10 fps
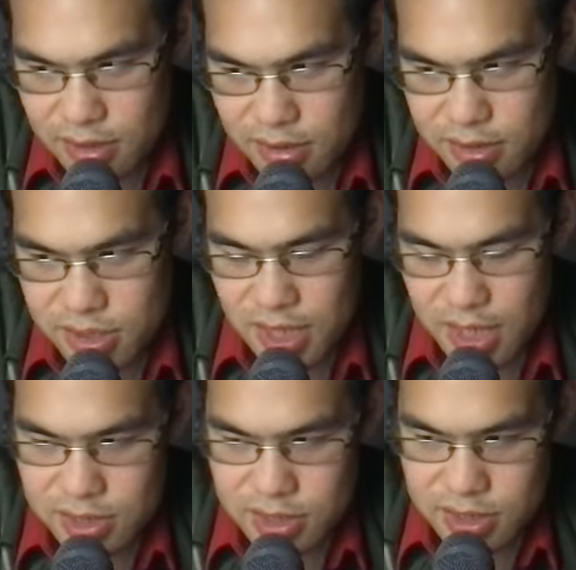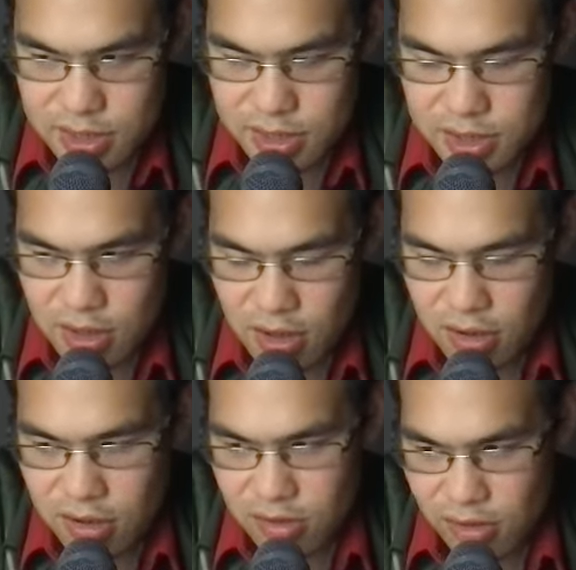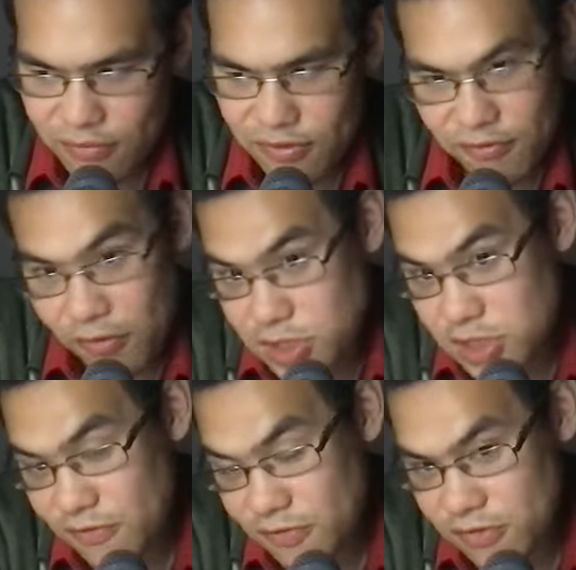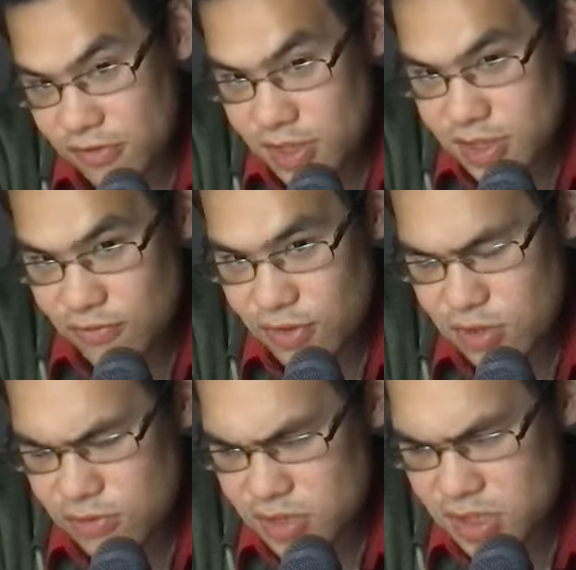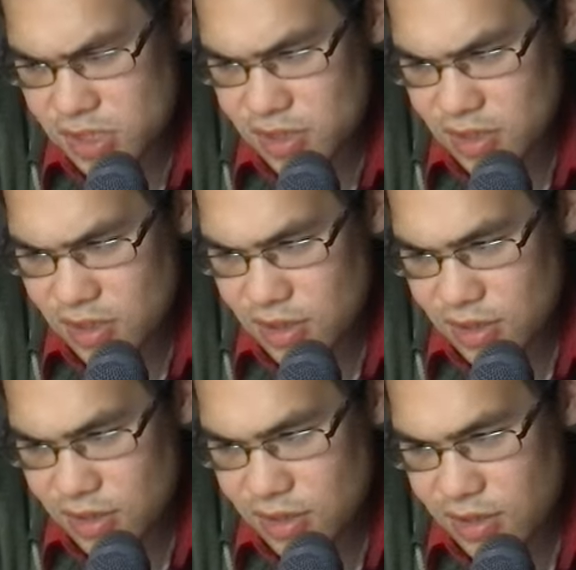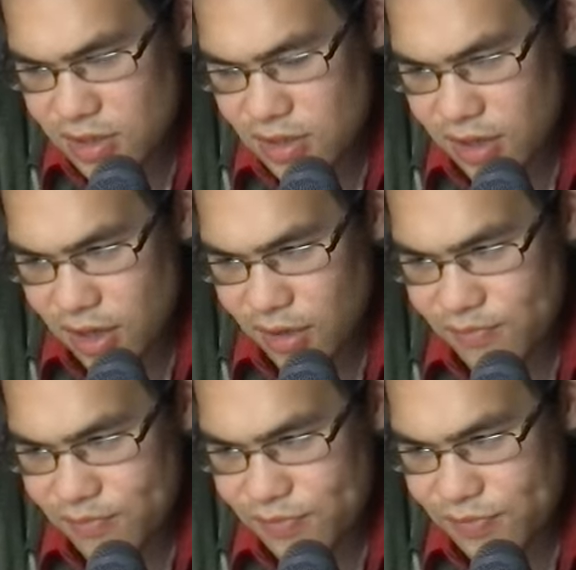the scarcity of the fossil fuel as a resource? Um,